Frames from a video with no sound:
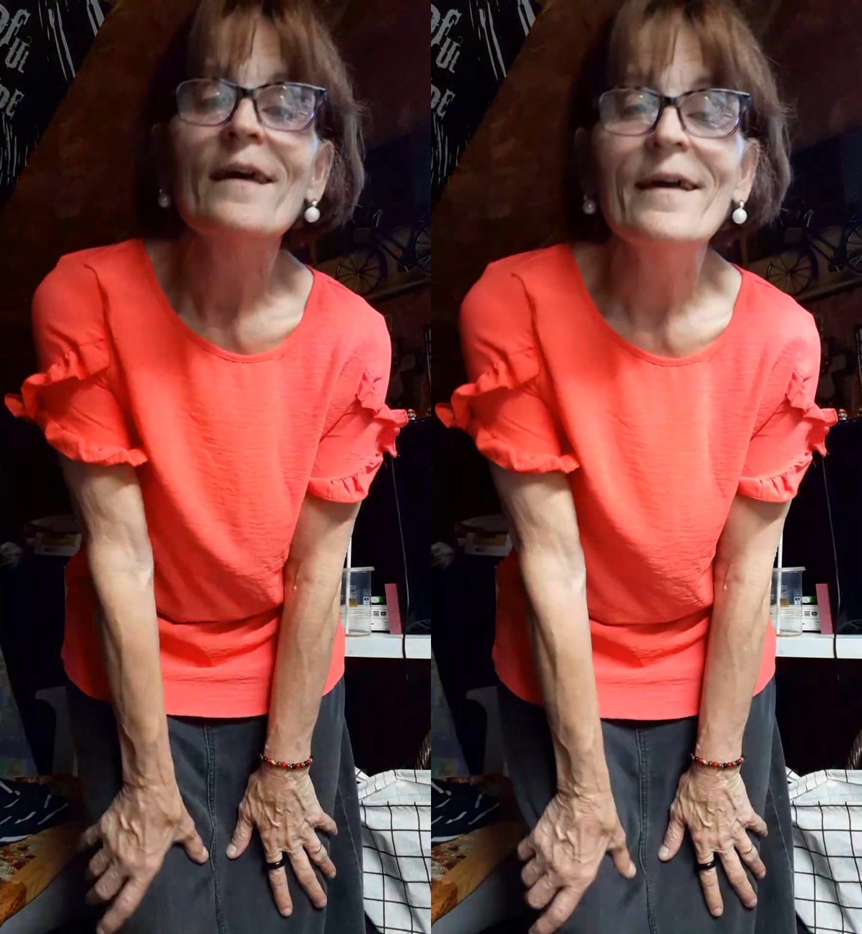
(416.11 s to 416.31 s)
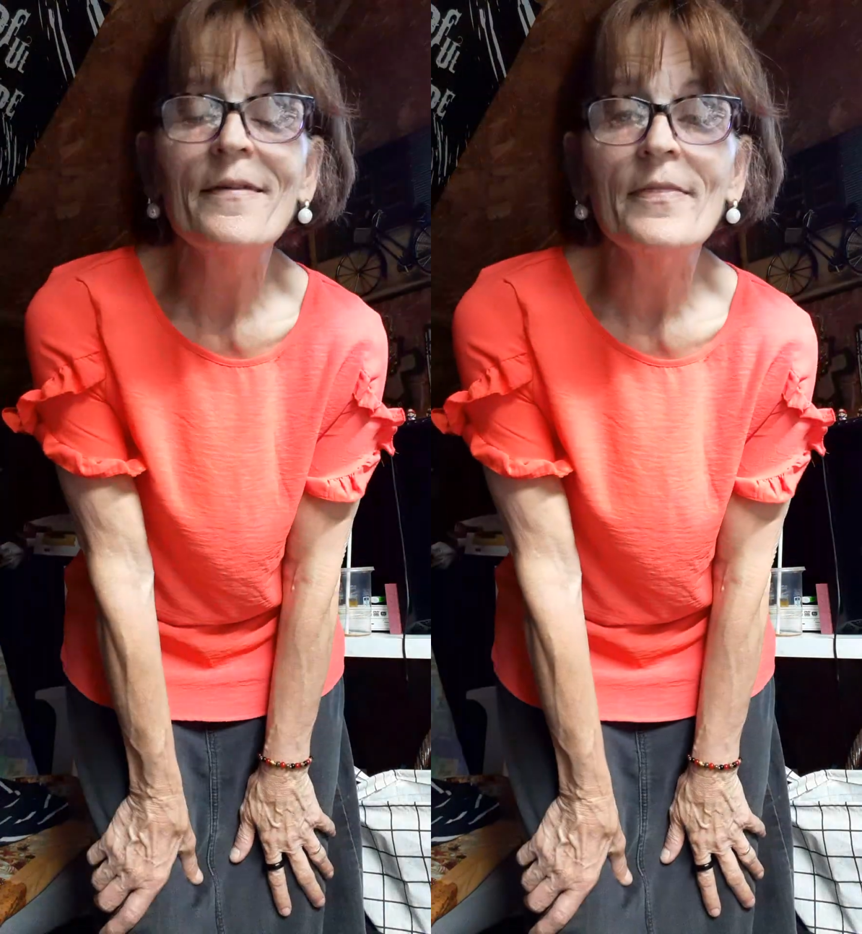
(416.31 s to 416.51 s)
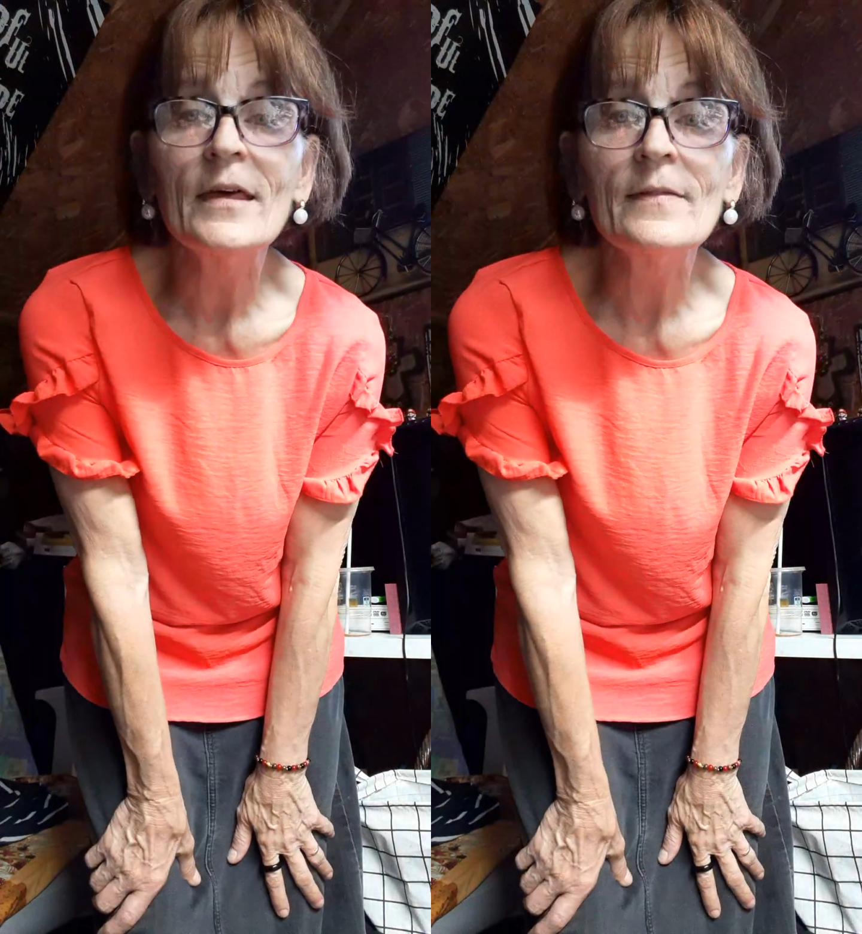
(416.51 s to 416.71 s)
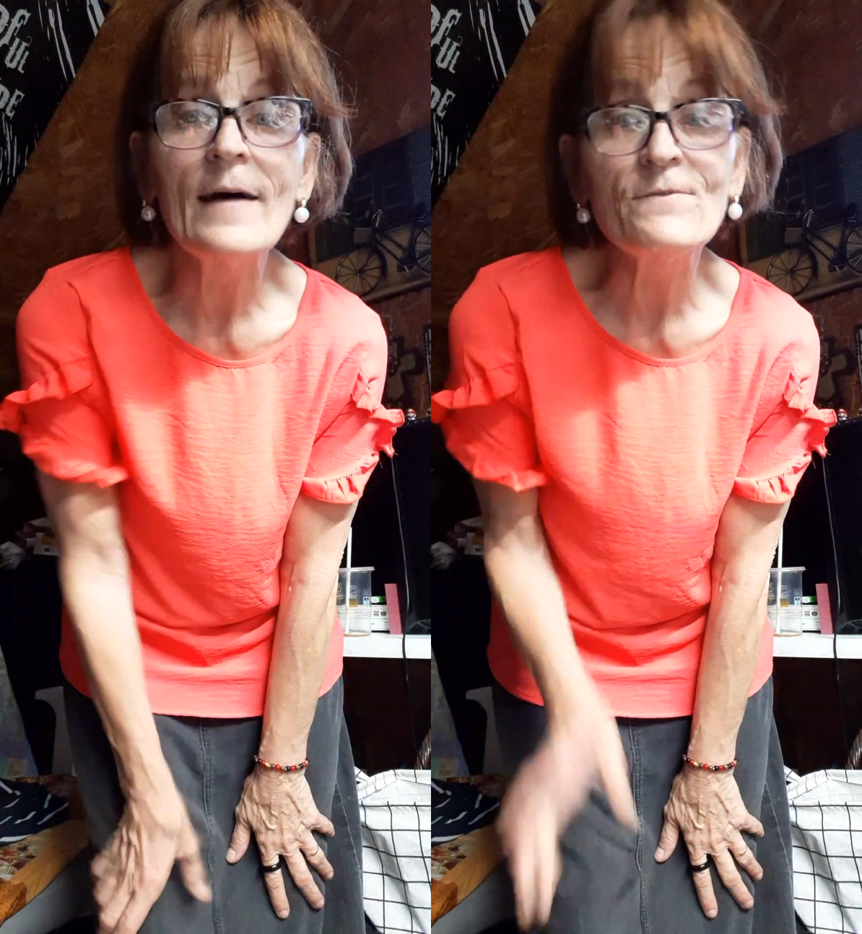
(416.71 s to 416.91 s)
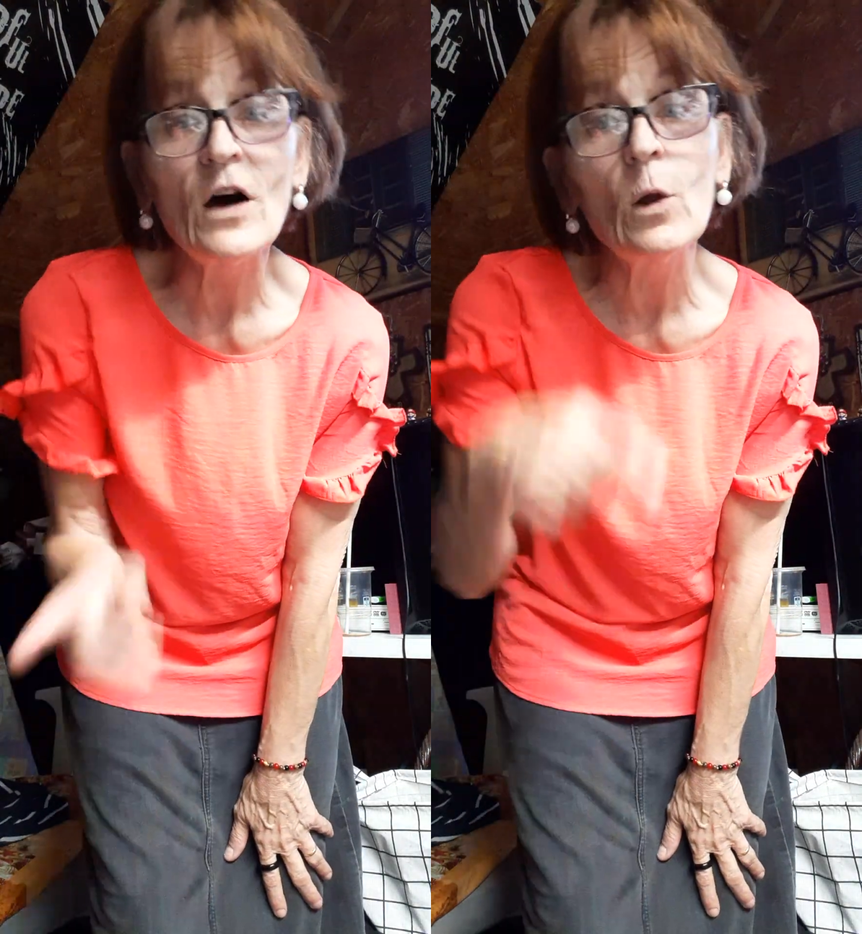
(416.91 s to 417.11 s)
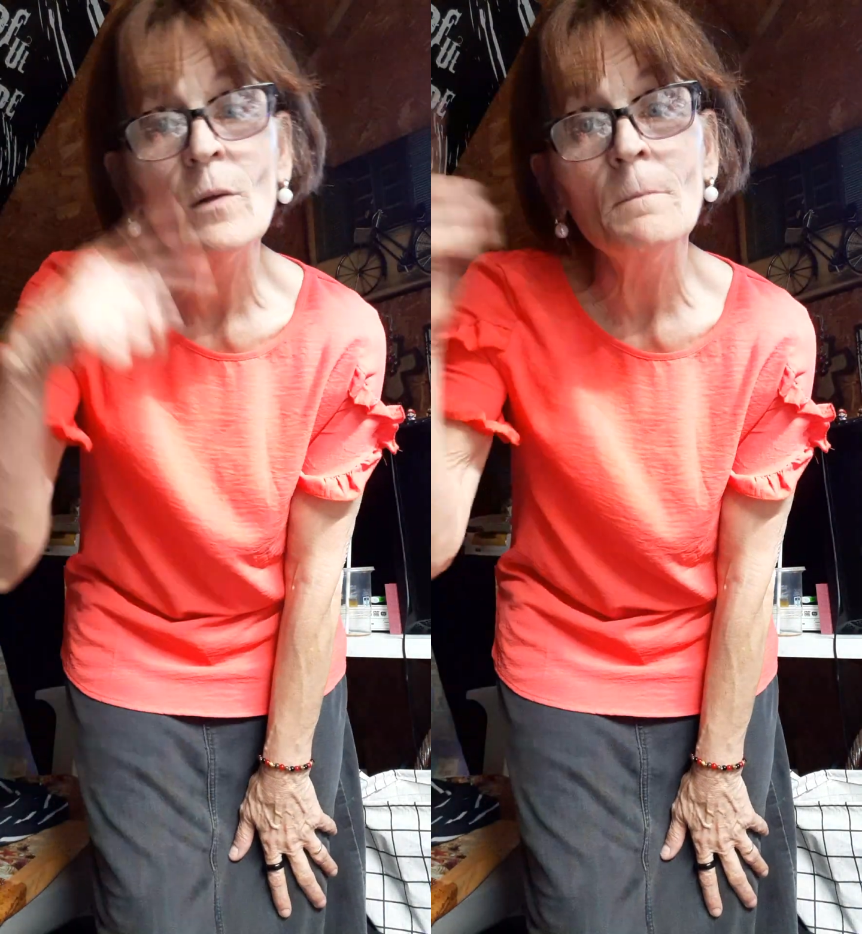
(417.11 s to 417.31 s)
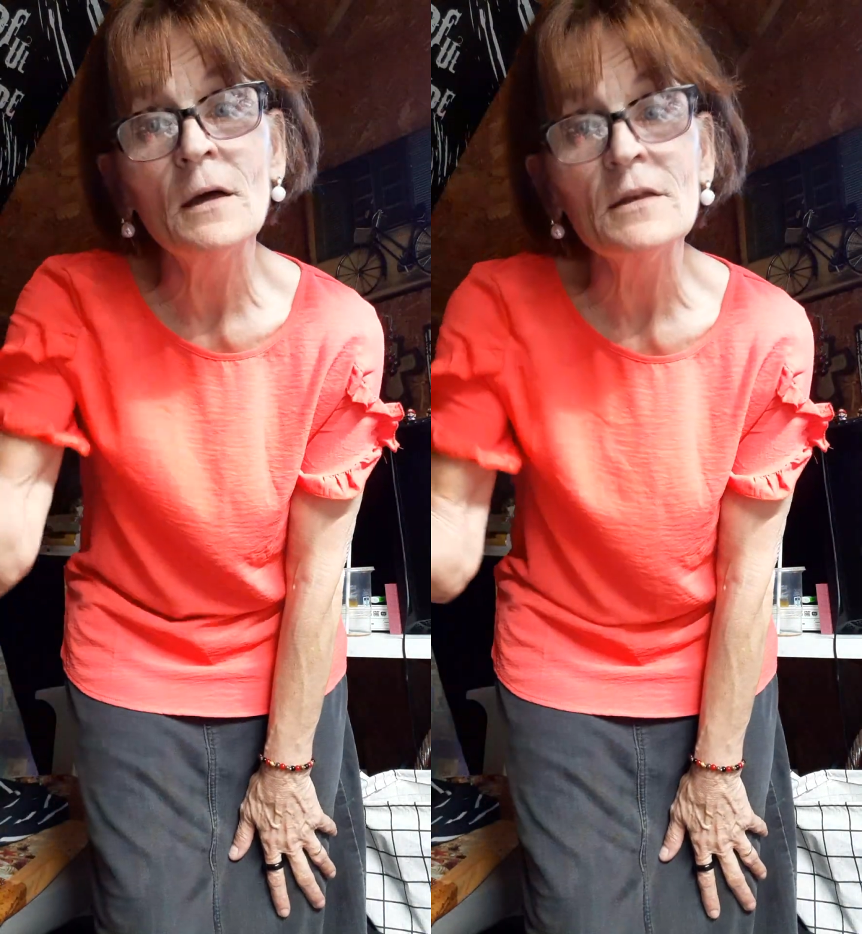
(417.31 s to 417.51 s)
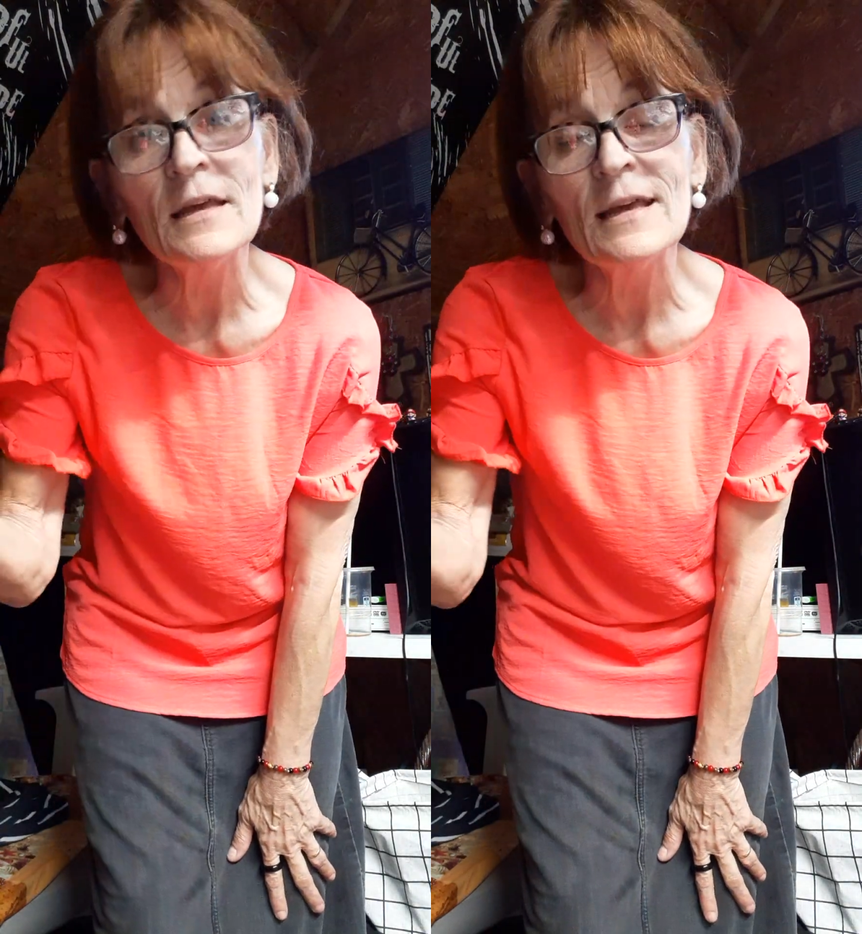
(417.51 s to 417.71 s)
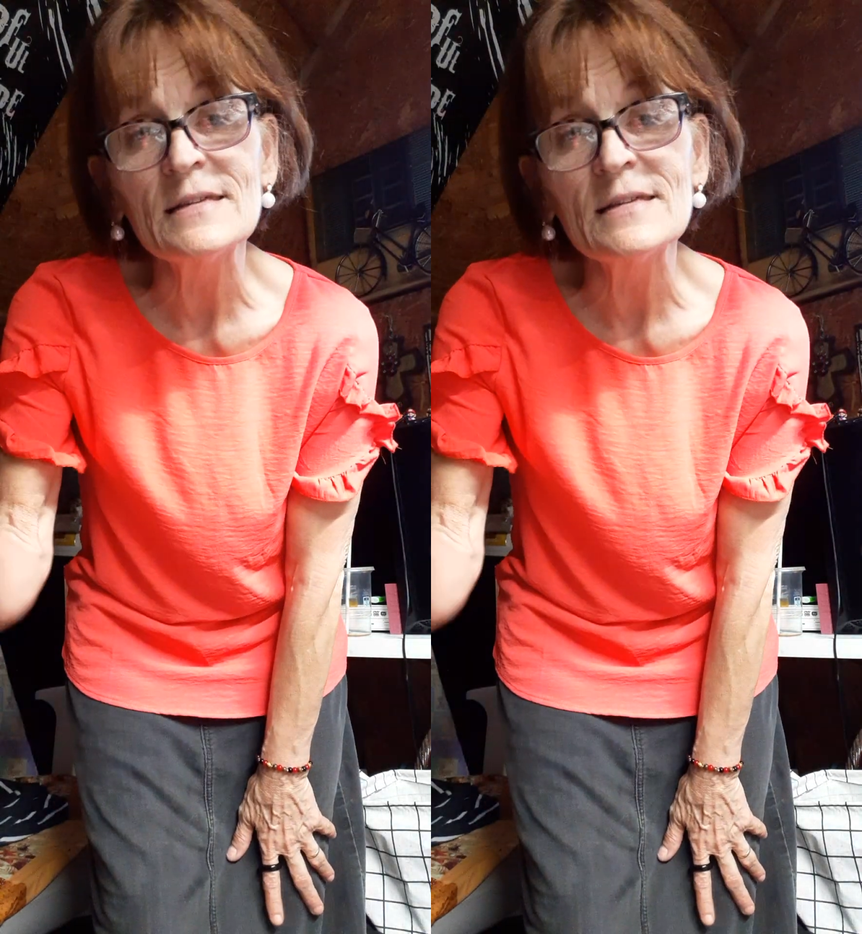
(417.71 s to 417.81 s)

And then that following Monday